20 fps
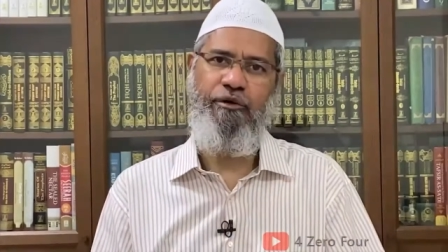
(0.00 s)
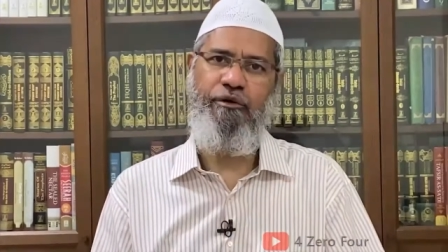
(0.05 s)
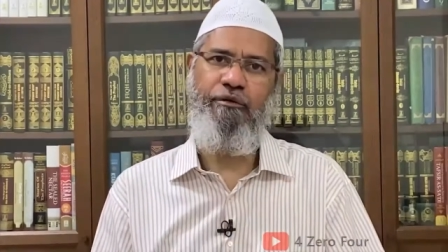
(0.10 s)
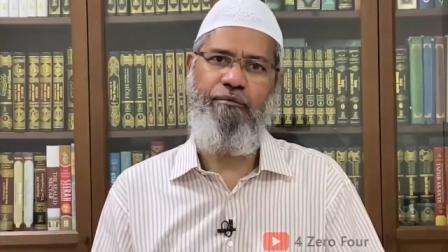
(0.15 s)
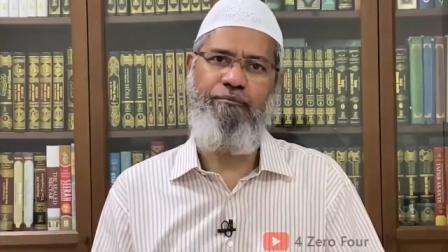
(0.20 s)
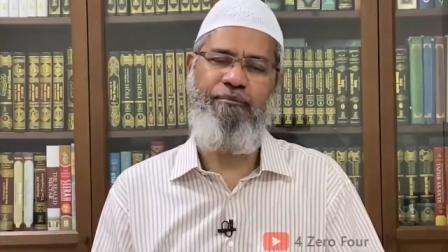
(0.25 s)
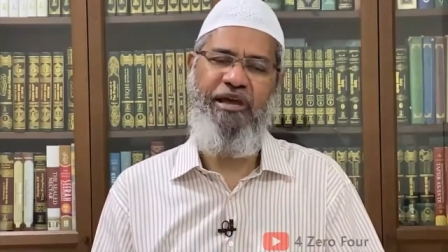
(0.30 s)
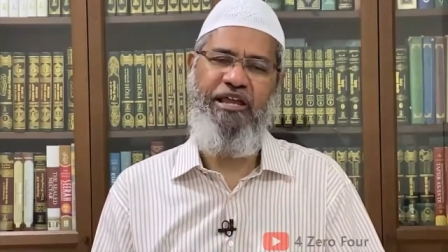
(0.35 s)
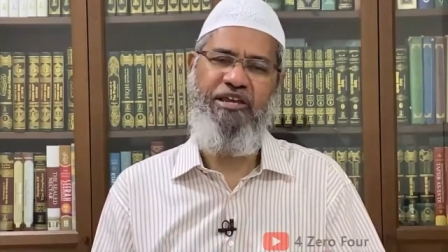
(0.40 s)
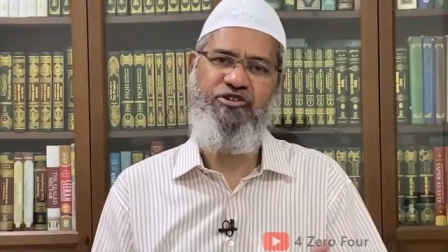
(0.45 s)

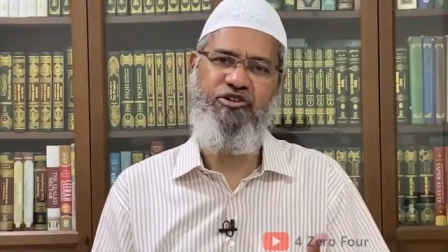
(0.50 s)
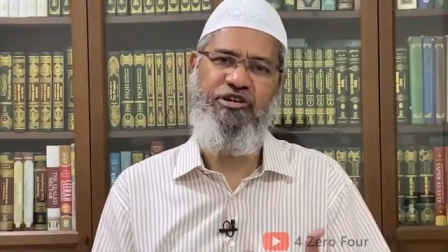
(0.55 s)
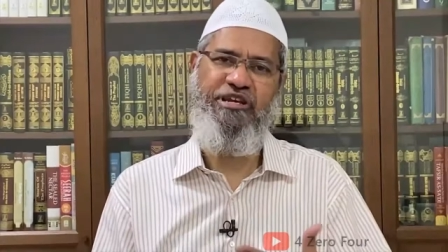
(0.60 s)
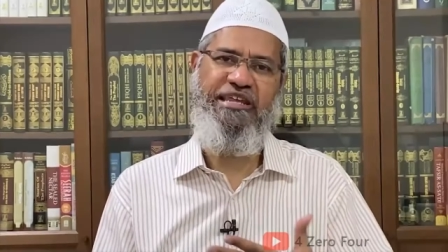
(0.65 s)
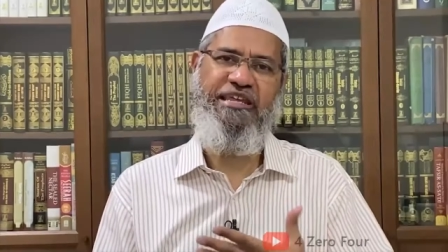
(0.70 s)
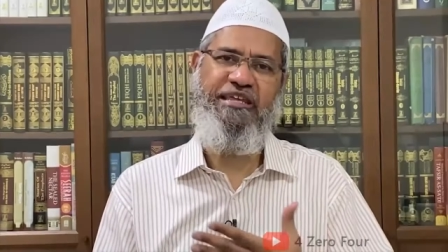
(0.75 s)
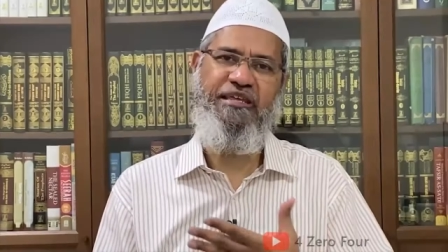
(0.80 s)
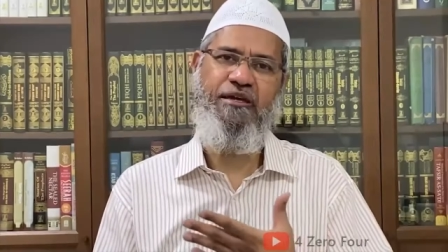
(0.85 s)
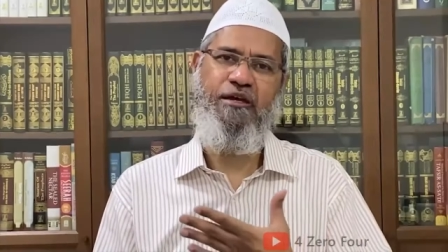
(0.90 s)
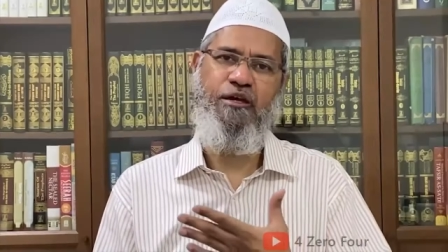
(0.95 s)

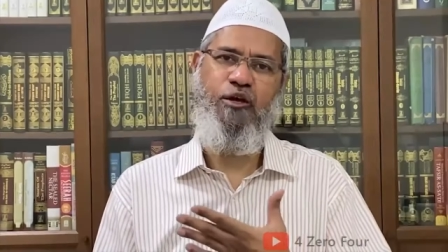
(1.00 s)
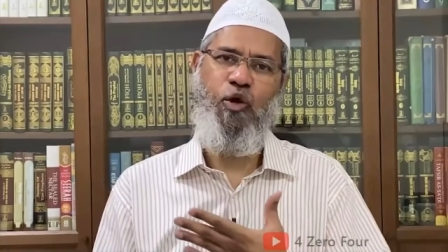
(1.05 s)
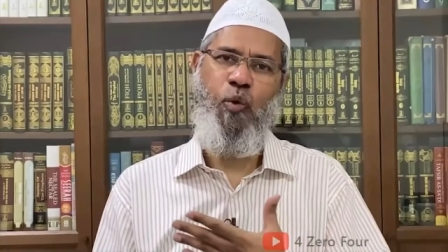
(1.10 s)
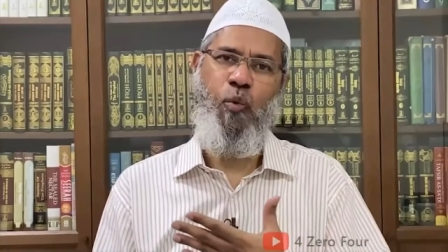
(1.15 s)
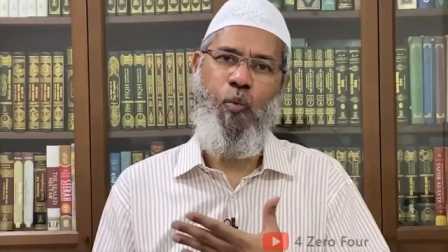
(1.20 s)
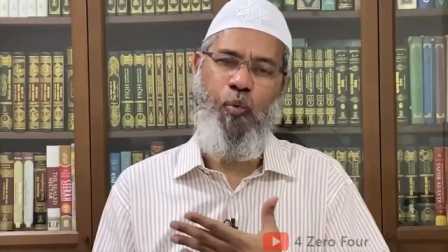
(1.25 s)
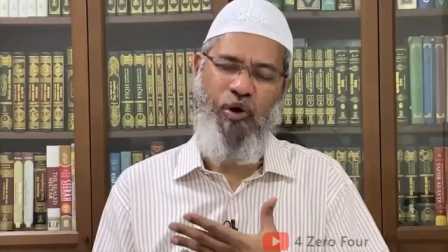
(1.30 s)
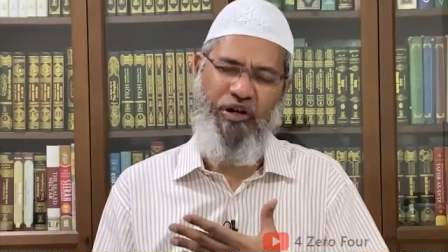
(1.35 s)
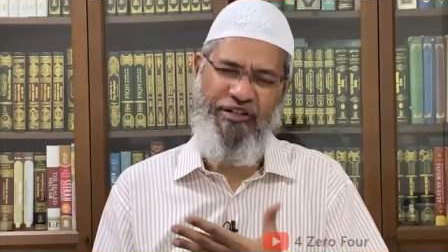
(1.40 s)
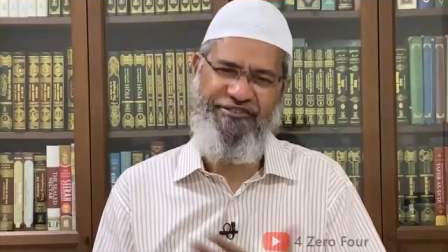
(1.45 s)
mentioning
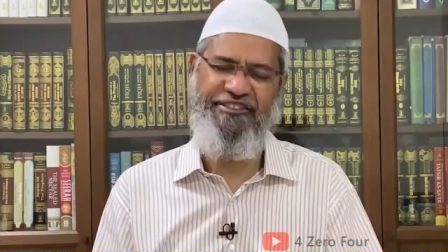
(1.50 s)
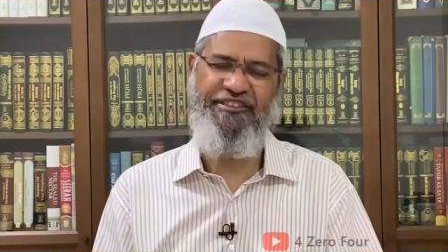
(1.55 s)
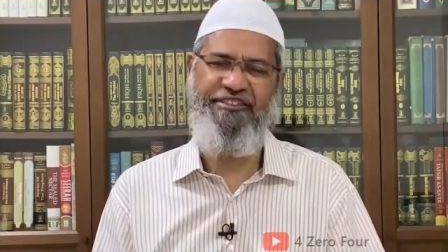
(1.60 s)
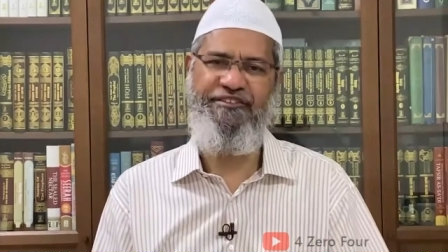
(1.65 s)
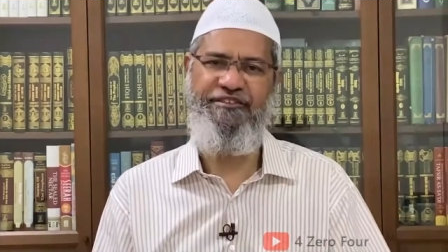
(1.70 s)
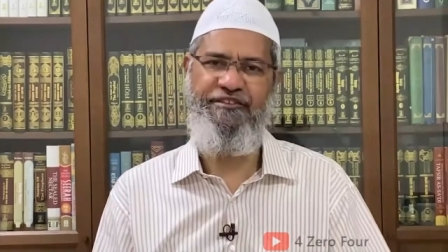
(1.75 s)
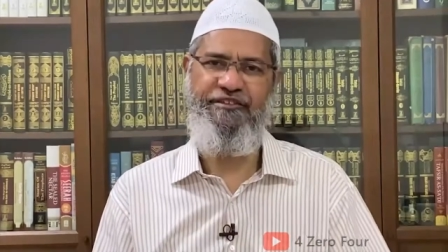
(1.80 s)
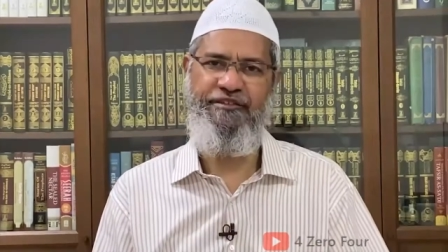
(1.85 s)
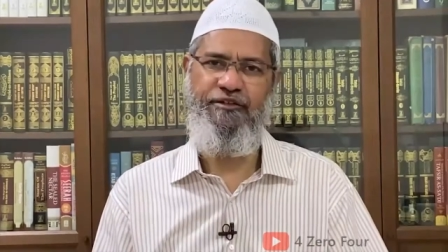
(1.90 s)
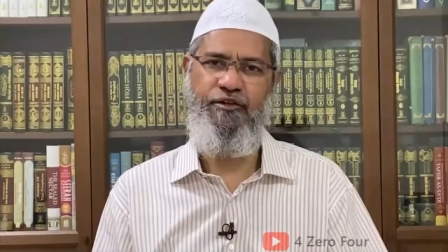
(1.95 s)

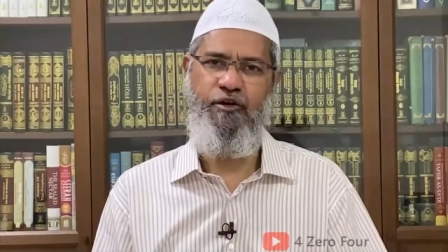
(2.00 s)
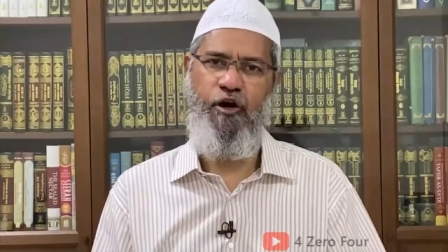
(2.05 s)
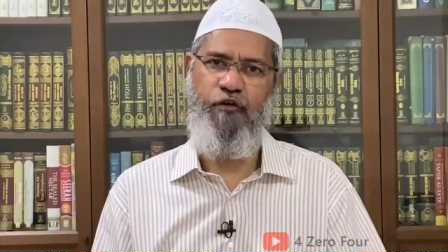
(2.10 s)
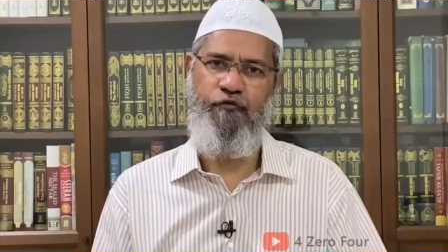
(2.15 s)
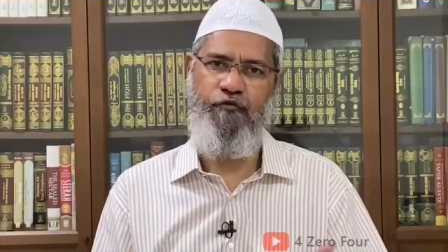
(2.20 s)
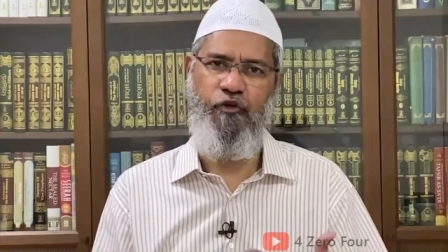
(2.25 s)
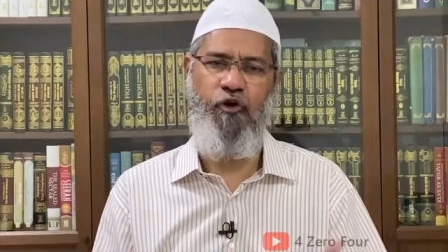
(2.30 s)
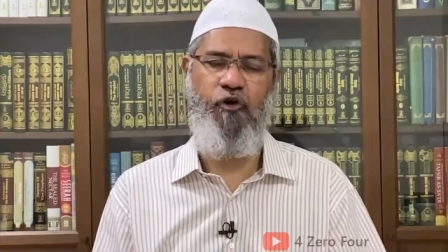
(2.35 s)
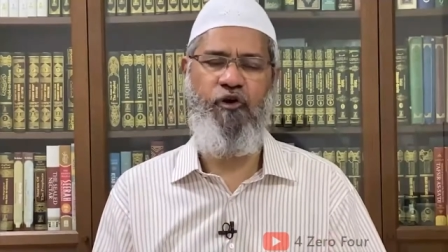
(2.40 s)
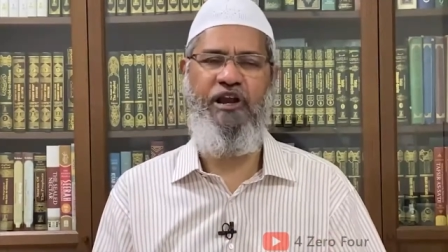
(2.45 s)
verses of
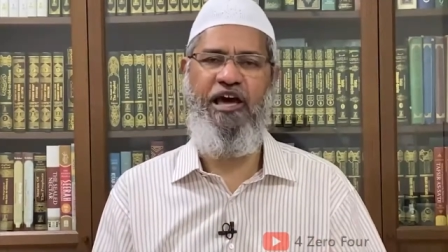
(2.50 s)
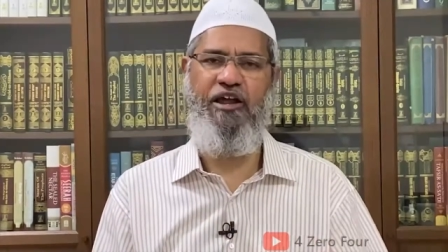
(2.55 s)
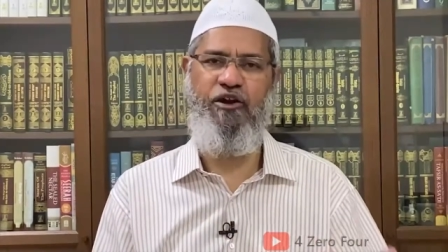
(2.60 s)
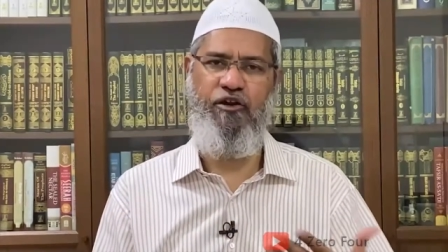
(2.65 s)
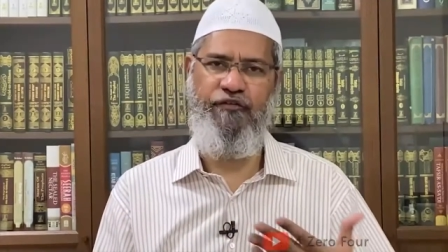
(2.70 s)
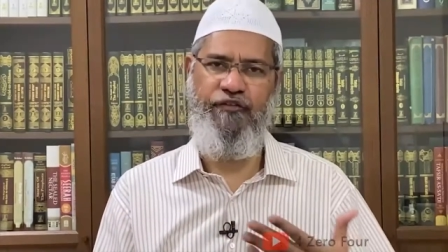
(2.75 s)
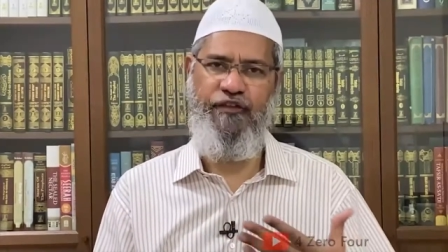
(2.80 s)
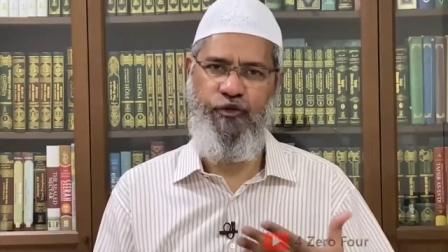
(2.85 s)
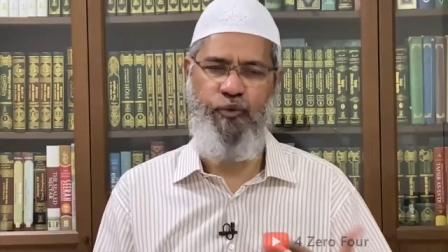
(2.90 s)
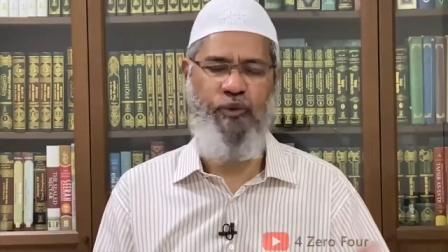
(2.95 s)
the Quran
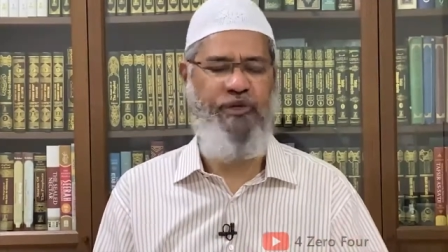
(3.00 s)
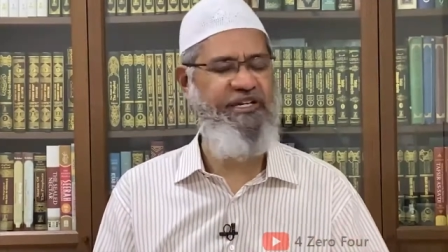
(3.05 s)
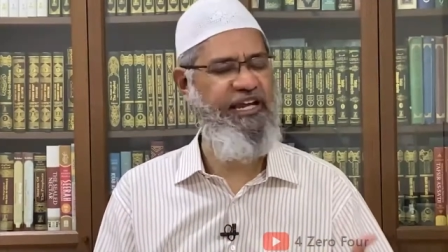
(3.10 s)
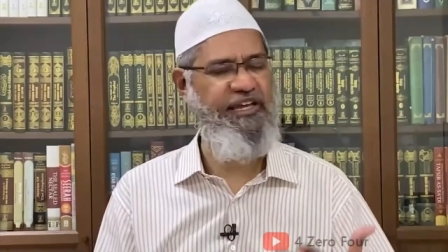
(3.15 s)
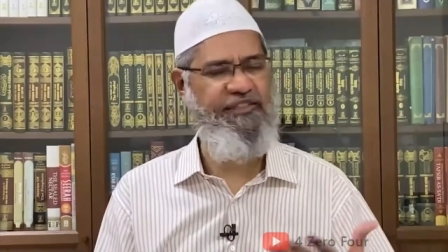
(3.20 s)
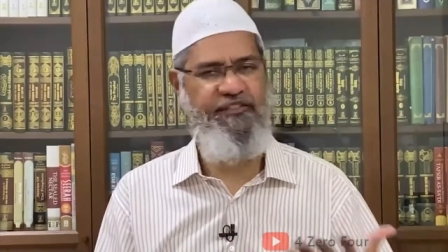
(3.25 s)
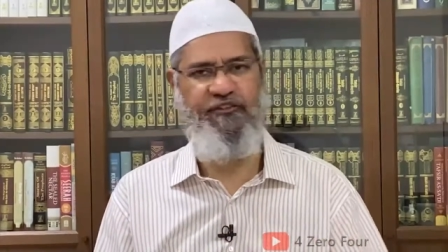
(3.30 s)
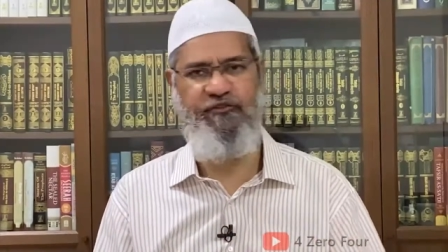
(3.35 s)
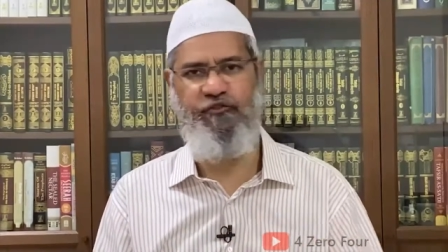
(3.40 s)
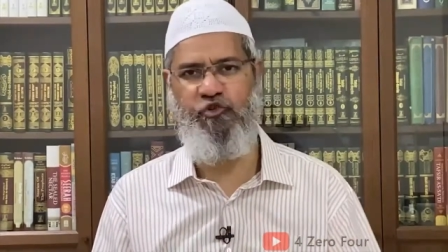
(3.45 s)
on the Twitter
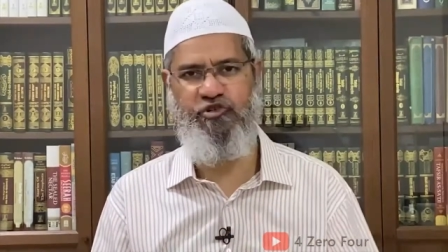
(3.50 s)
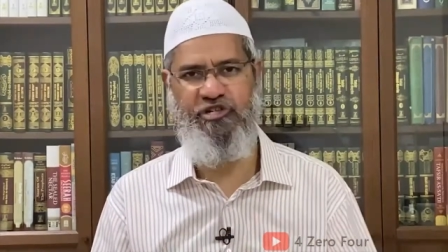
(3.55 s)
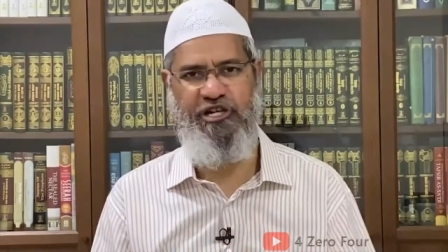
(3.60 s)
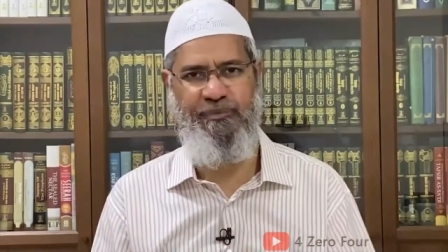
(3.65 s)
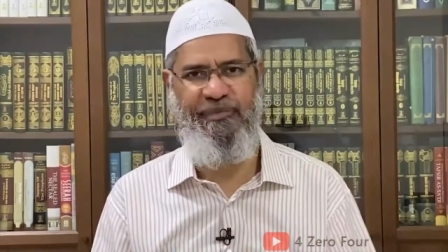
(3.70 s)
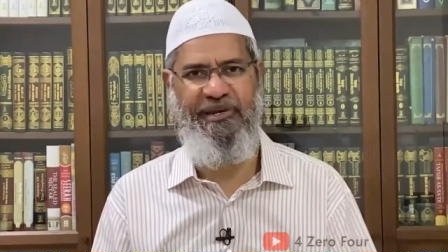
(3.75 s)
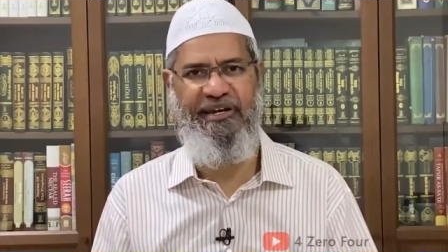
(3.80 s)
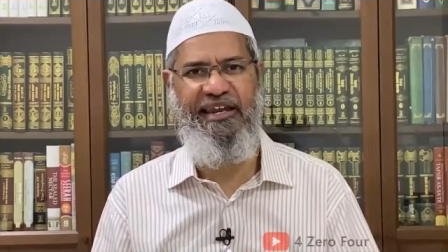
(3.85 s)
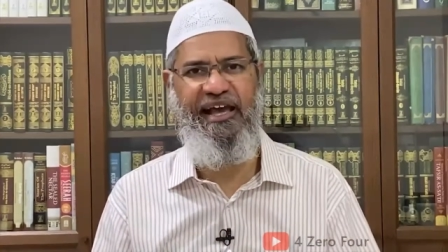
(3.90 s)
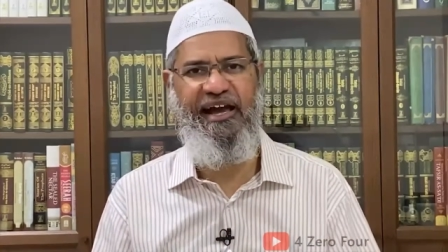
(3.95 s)
and the social
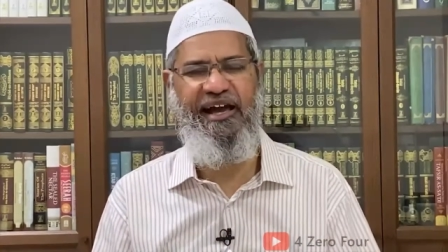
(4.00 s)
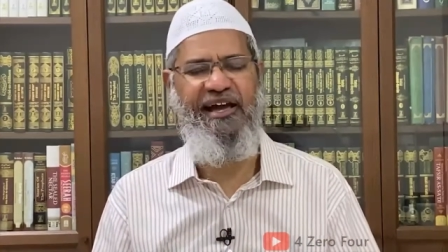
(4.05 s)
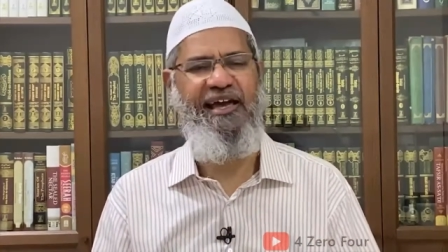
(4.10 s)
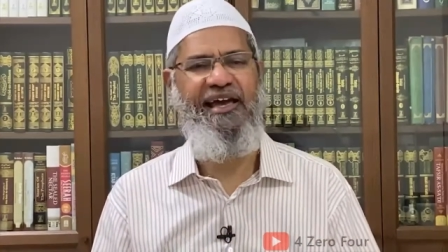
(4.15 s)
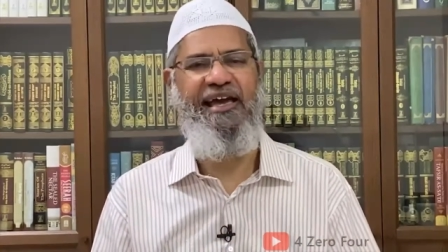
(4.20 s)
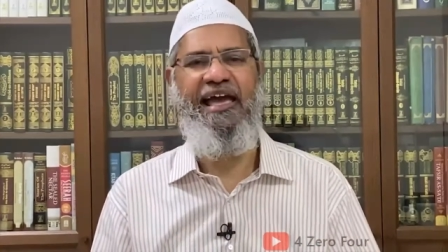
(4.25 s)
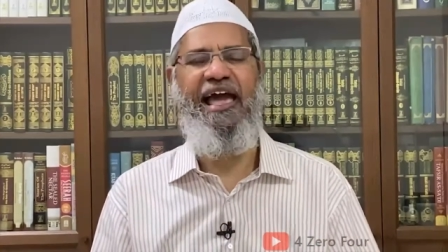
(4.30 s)
media,